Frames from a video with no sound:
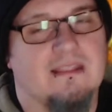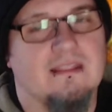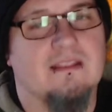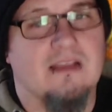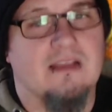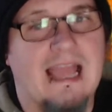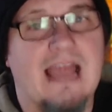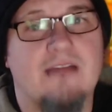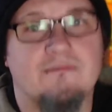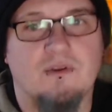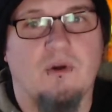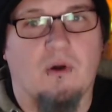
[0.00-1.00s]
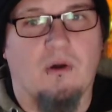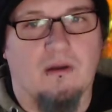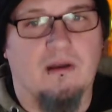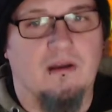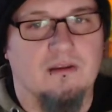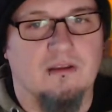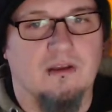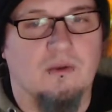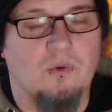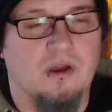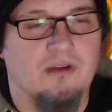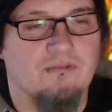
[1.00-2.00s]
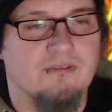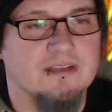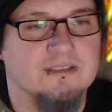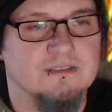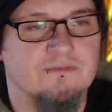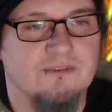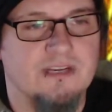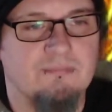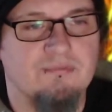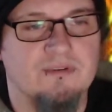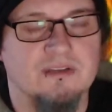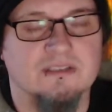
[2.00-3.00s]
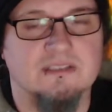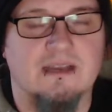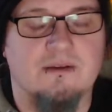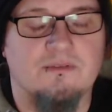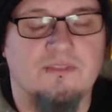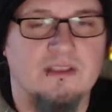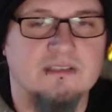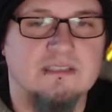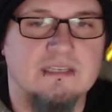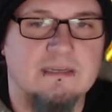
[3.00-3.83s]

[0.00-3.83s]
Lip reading: I have got quite a range of 3D printers now. There's